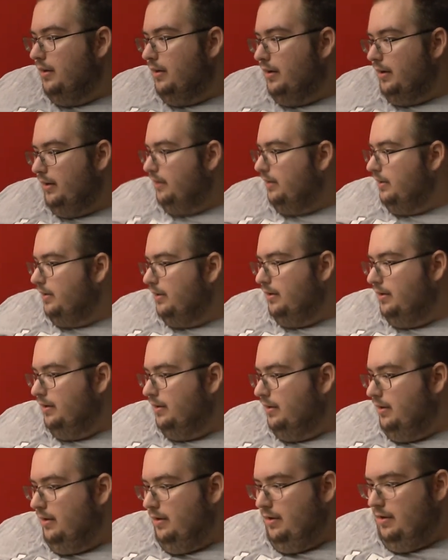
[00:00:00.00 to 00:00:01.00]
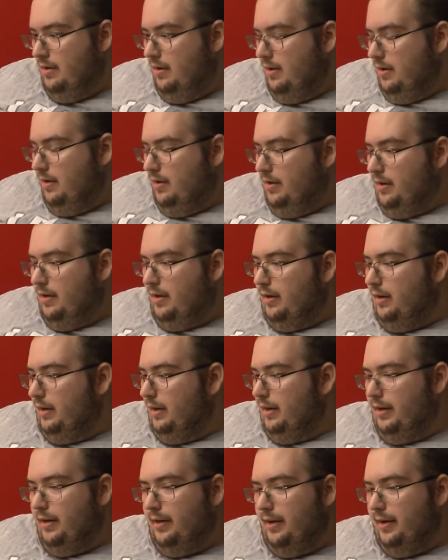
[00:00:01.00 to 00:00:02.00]
Yeah. And
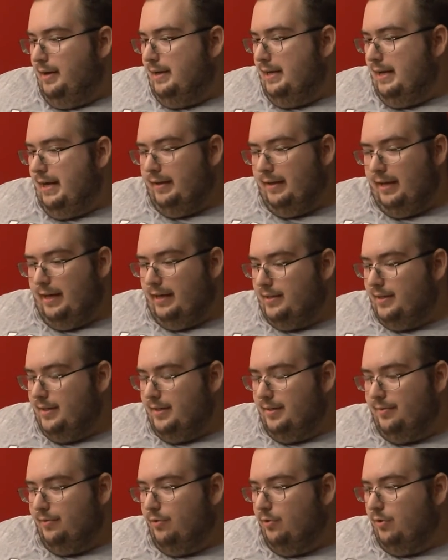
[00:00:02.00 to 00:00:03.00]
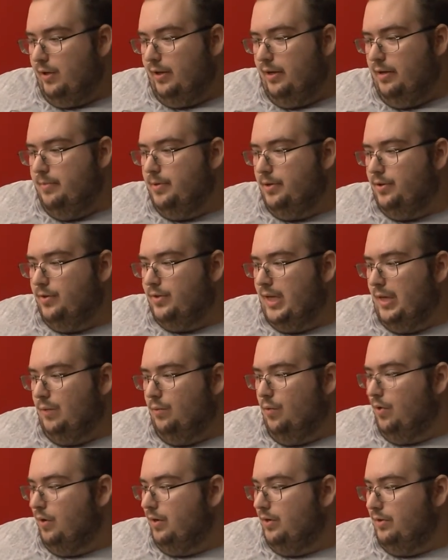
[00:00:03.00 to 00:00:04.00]
like, I think I said before, the elliptical's like
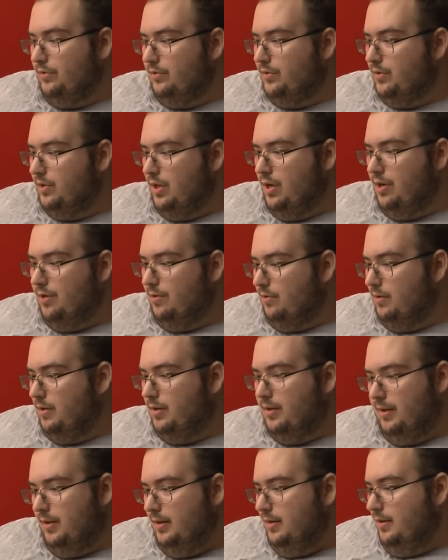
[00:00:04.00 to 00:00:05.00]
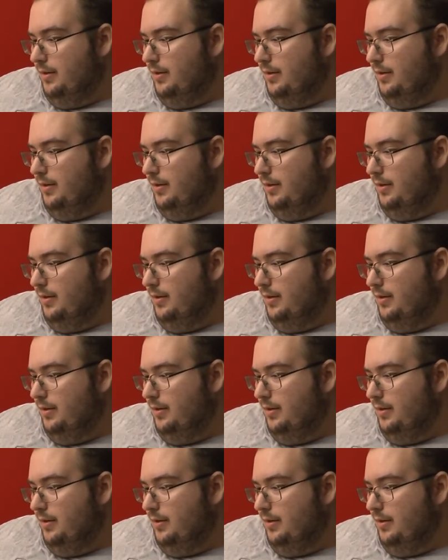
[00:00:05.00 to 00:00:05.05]
walking through snow.